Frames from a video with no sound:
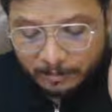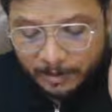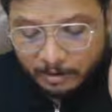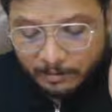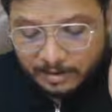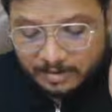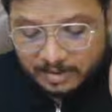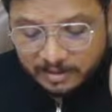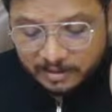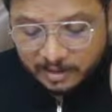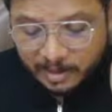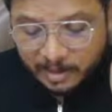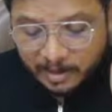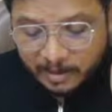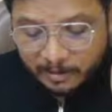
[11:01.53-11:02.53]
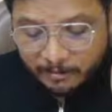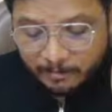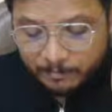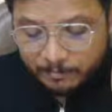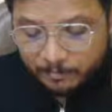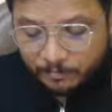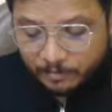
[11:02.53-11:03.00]
frequency 3,
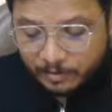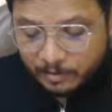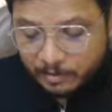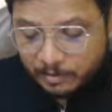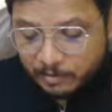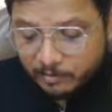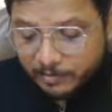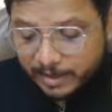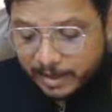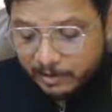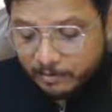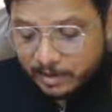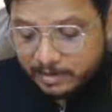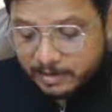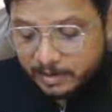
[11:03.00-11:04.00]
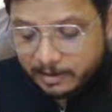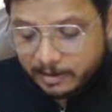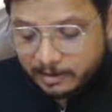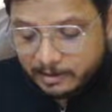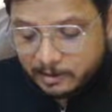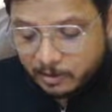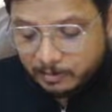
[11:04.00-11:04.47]
we have
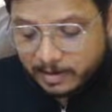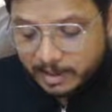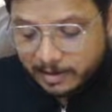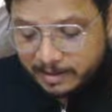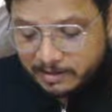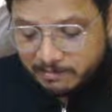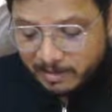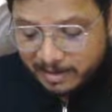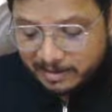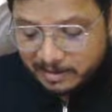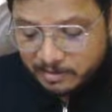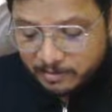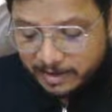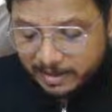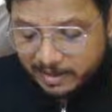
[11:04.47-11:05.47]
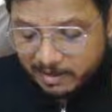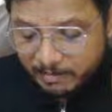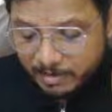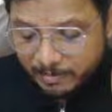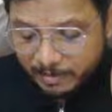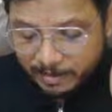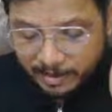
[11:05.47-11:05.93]
resultant slope that is minus 20
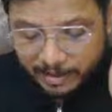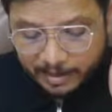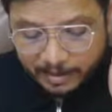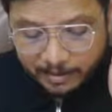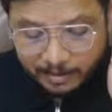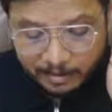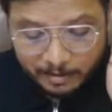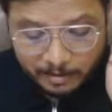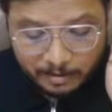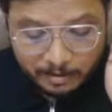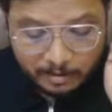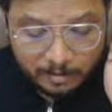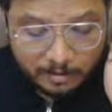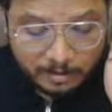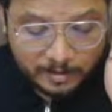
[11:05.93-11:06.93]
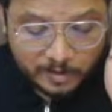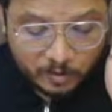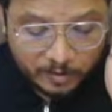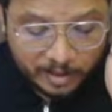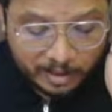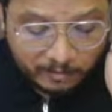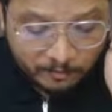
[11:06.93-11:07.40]
dB per decade. So
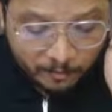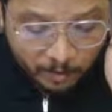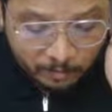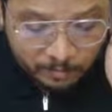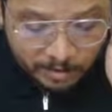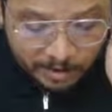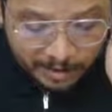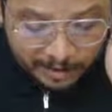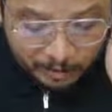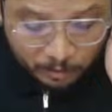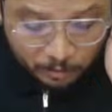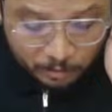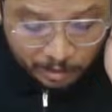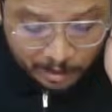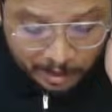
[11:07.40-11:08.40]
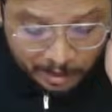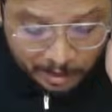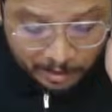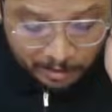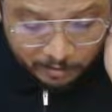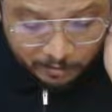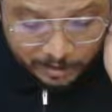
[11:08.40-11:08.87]
here from 3 to
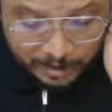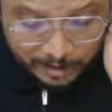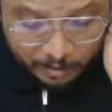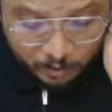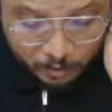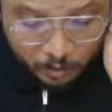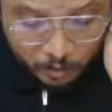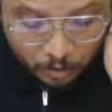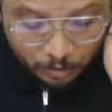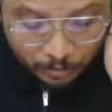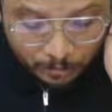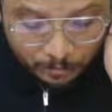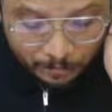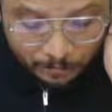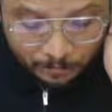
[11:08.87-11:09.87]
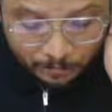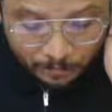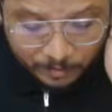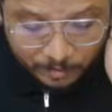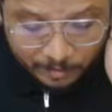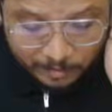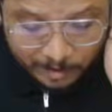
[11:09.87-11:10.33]
3, we need to go
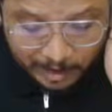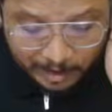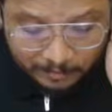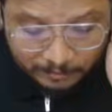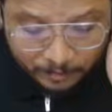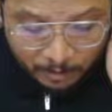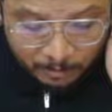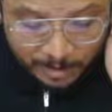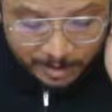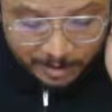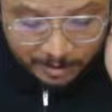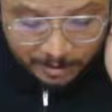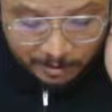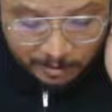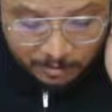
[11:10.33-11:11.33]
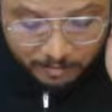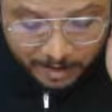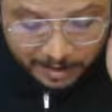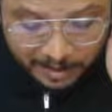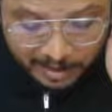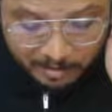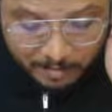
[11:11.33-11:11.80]
and from here
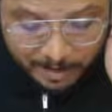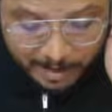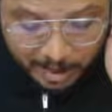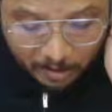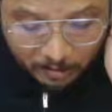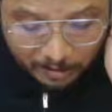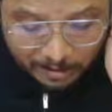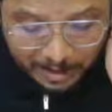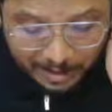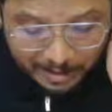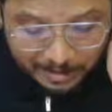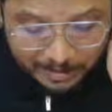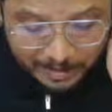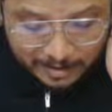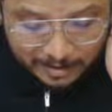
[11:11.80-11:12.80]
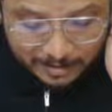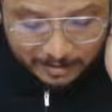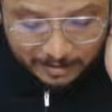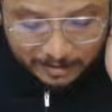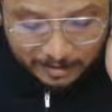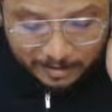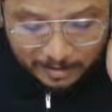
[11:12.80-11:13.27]
20 dB down that is this
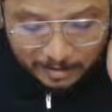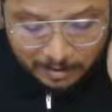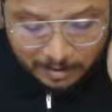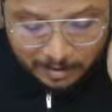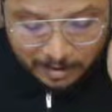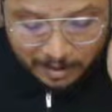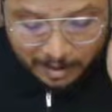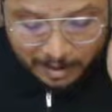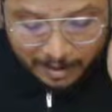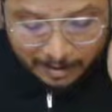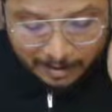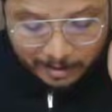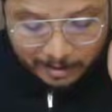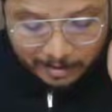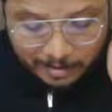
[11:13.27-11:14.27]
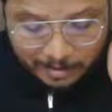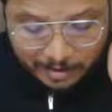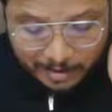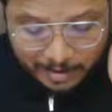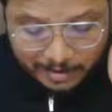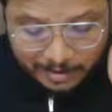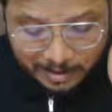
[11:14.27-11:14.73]
and
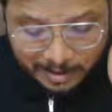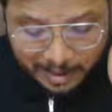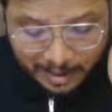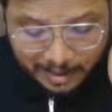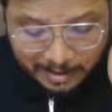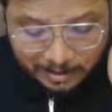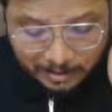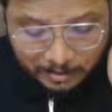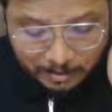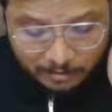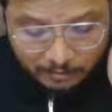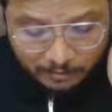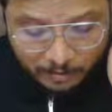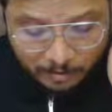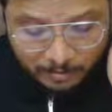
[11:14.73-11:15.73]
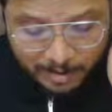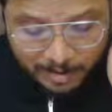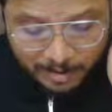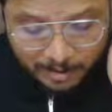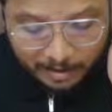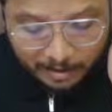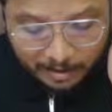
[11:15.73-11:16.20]
stretch a line from
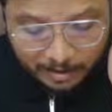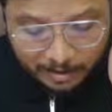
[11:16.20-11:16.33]
here.